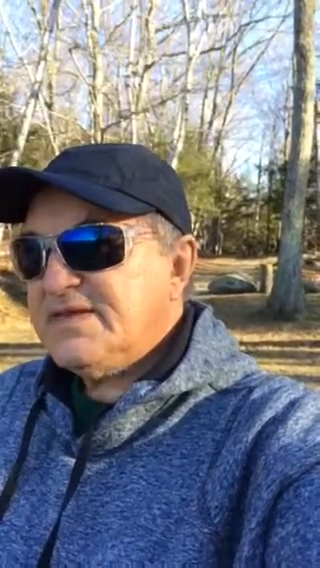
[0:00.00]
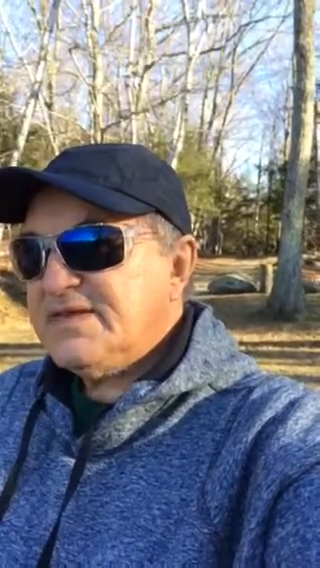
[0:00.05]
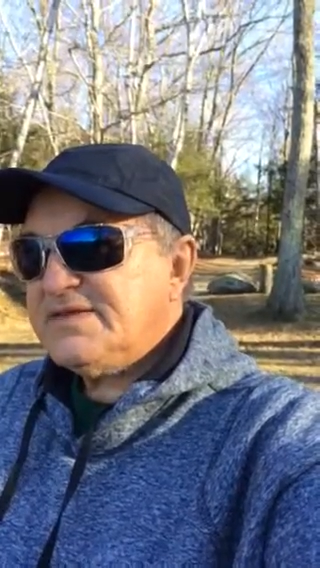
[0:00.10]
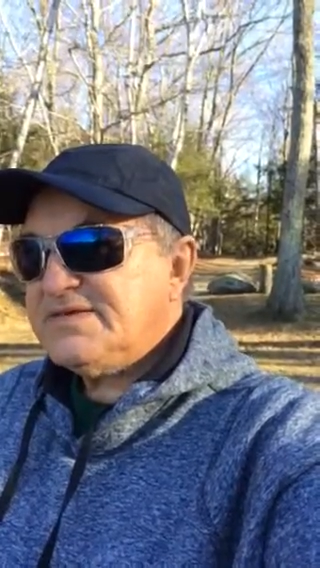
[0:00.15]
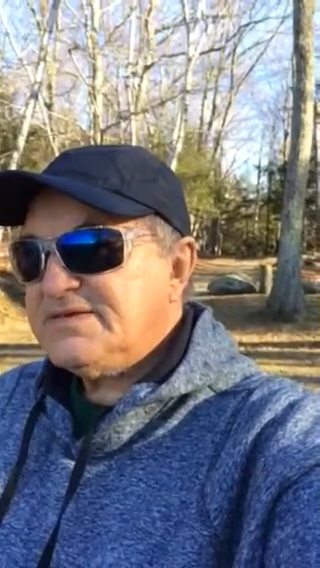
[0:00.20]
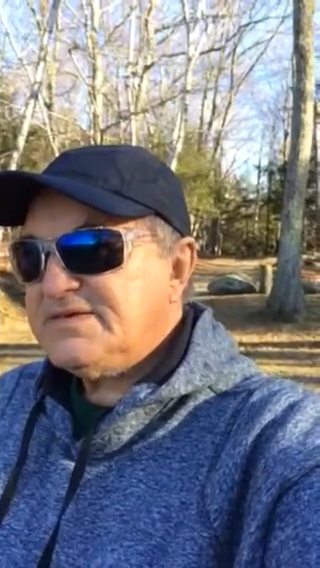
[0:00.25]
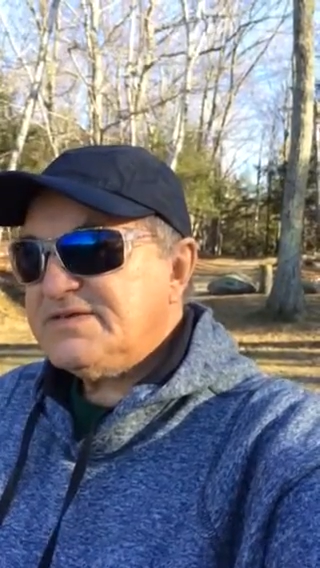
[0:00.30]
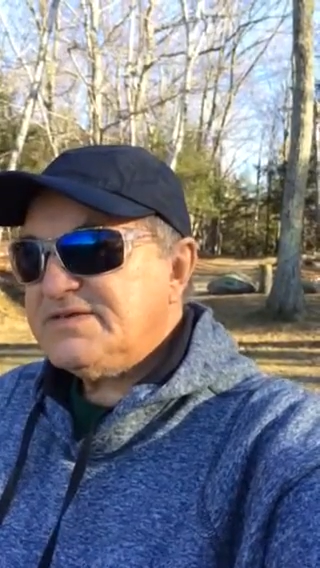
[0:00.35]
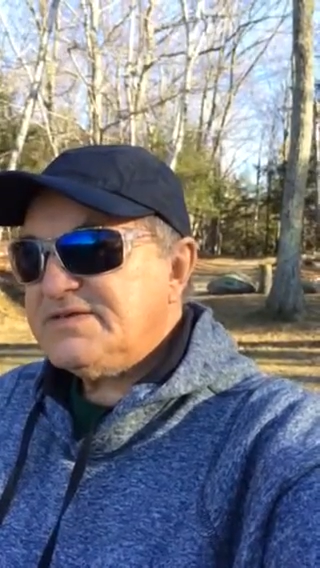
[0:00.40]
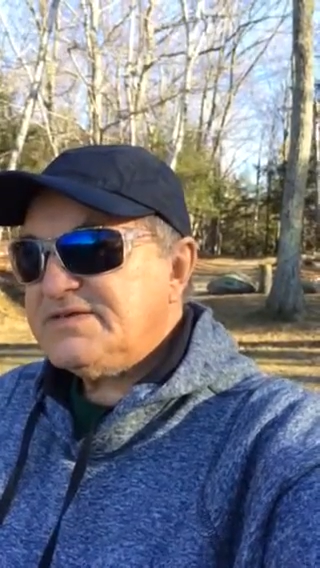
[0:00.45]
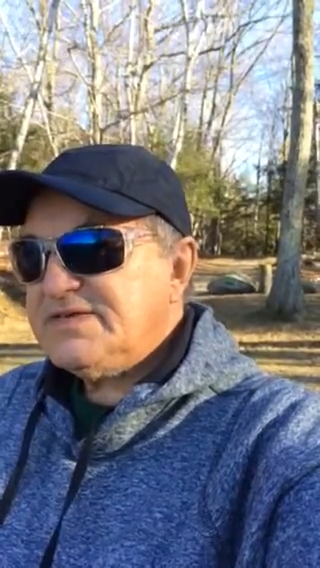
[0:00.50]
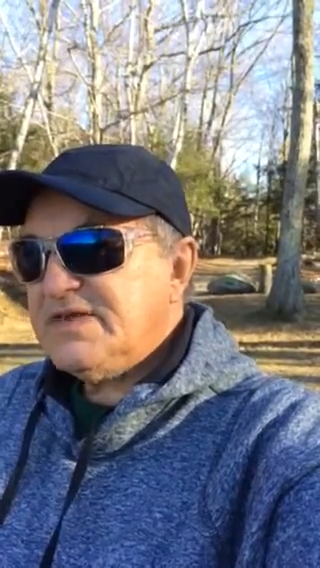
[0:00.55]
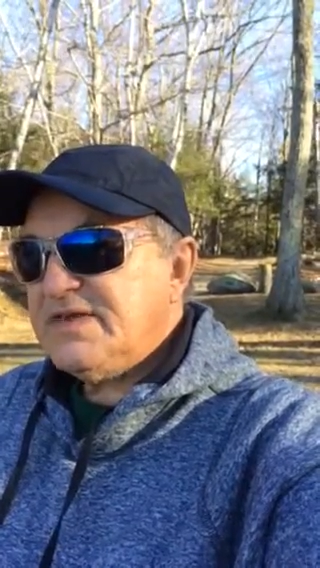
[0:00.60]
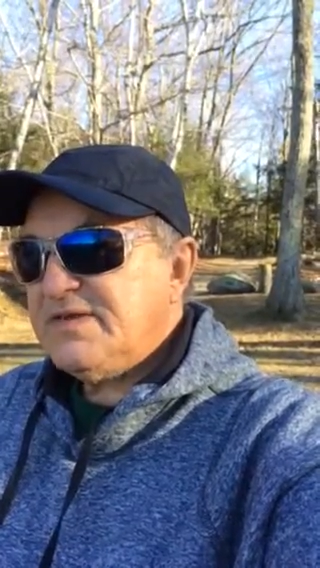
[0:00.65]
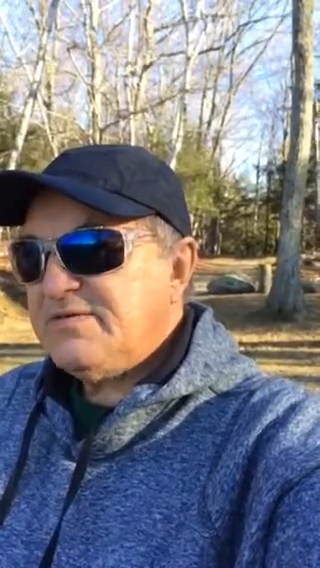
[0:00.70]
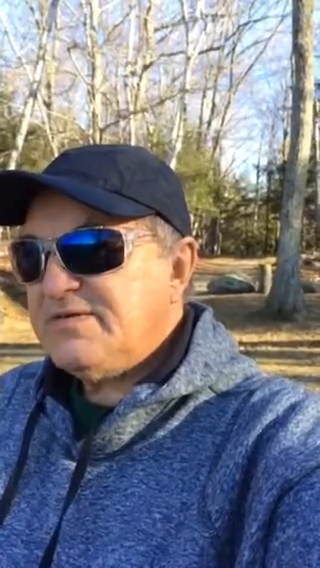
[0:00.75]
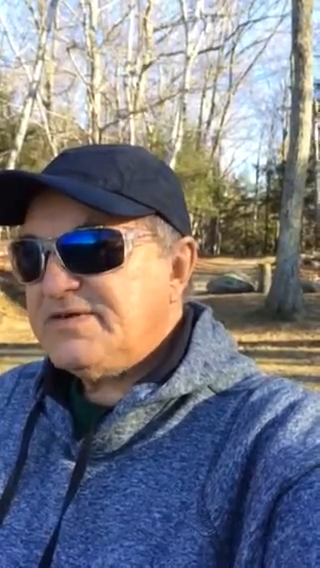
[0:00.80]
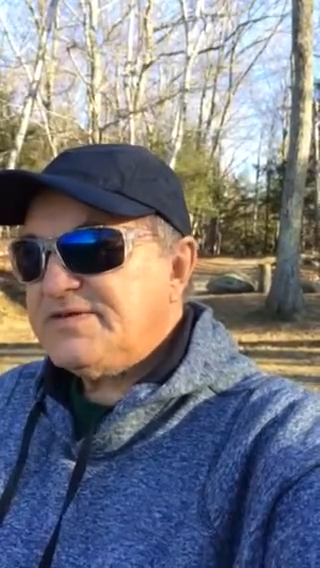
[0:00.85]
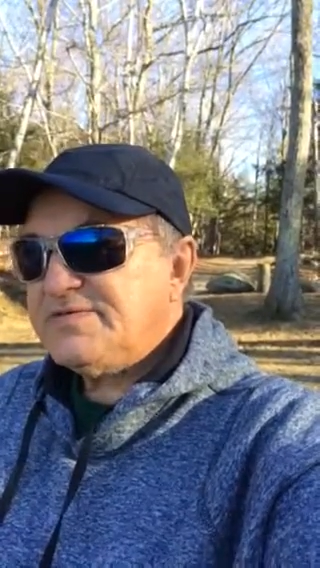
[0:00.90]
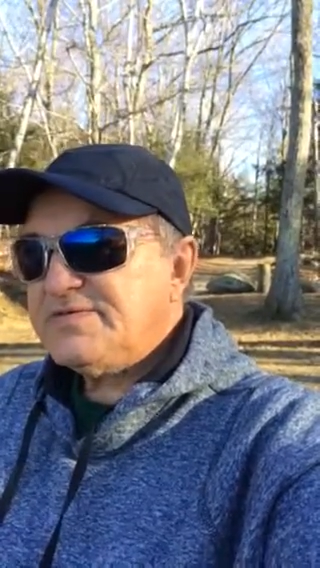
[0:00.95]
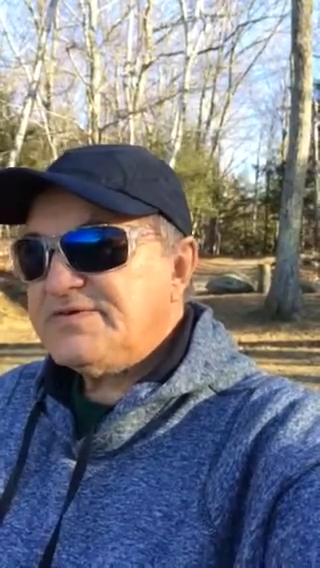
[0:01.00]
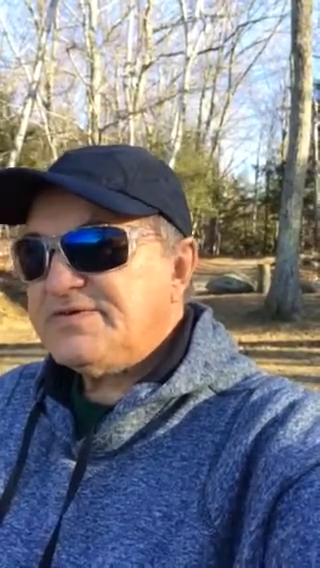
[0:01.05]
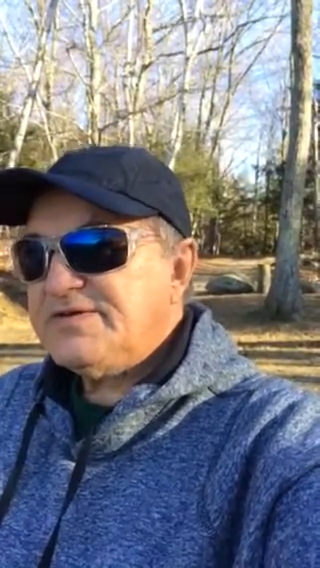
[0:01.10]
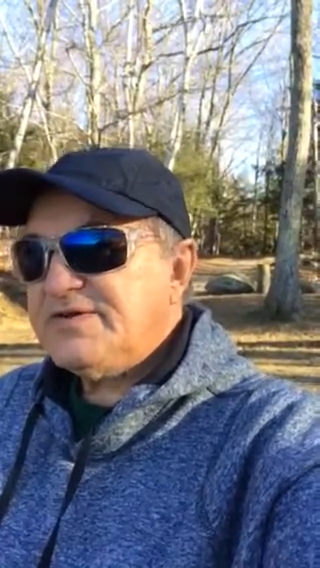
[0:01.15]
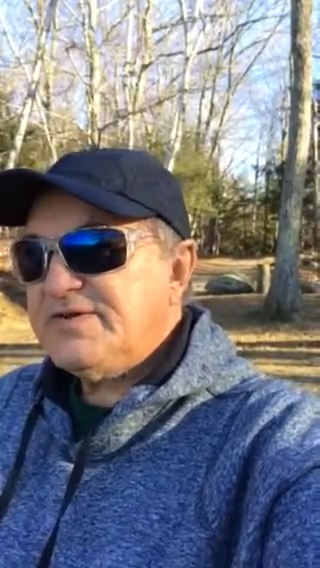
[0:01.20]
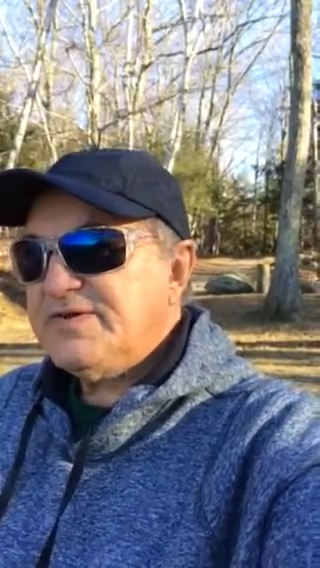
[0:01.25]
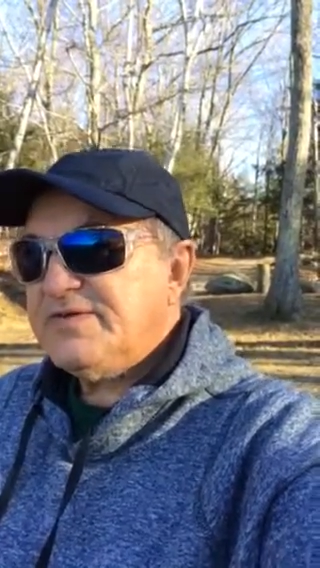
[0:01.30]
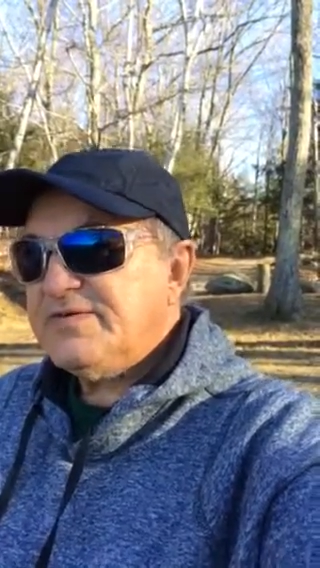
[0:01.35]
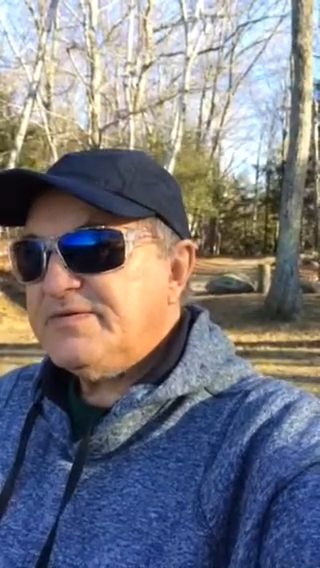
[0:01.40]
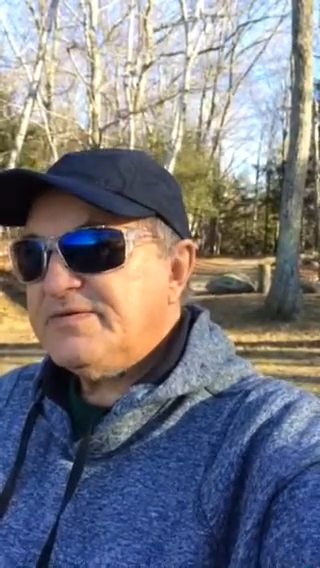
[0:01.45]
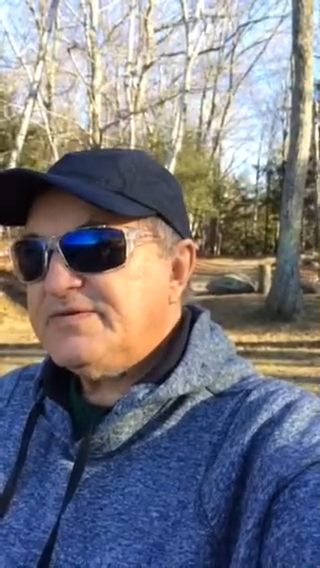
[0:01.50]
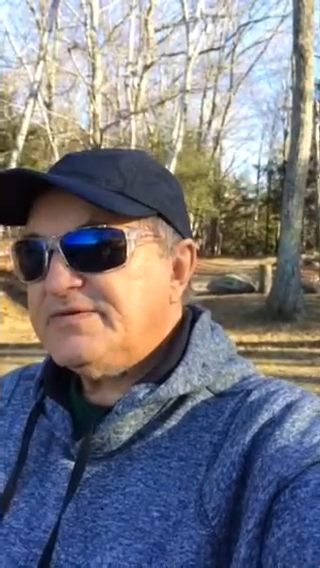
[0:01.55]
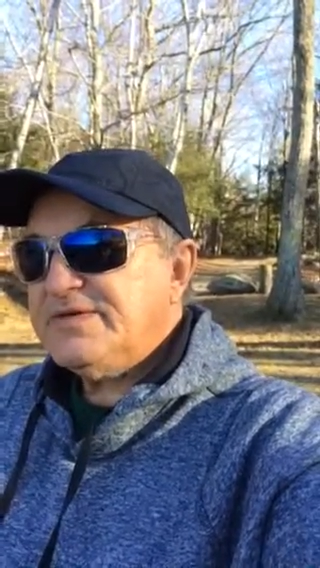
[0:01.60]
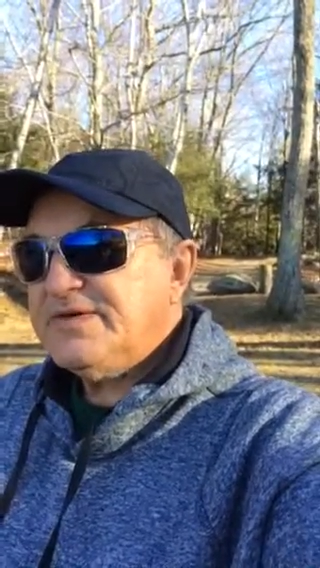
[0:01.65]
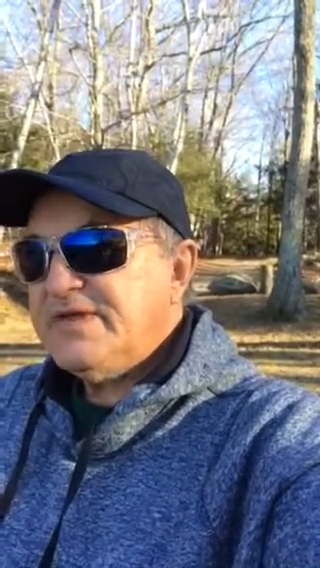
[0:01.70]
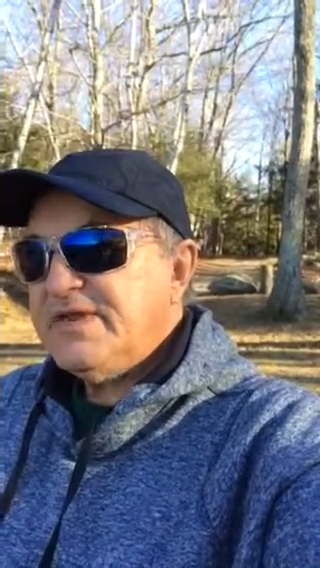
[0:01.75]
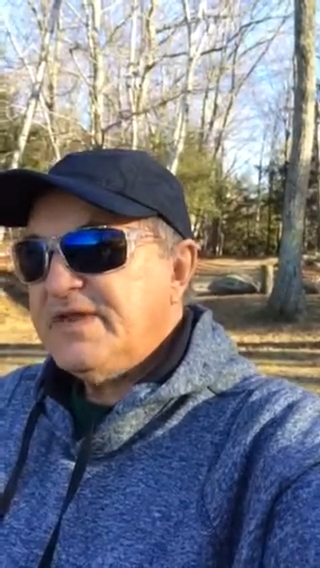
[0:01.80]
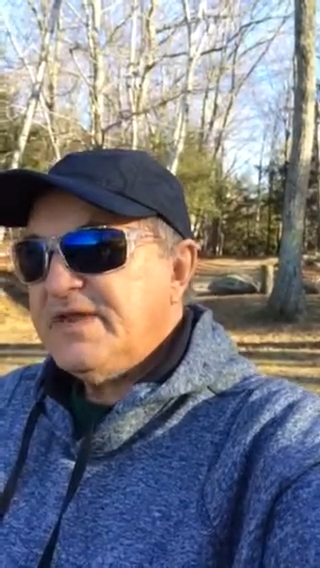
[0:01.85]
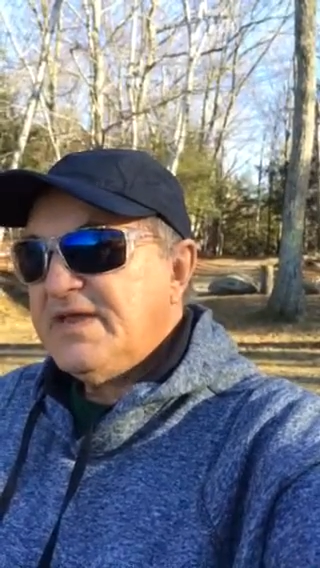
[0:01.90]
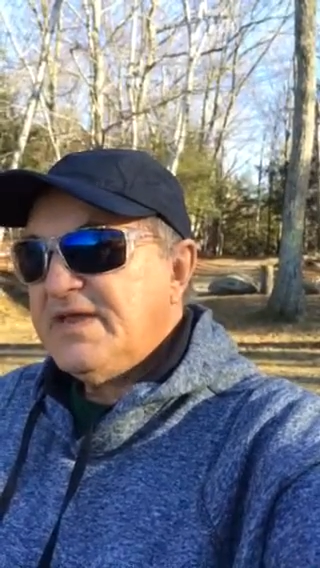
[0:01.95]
kitchen sink, which was huge,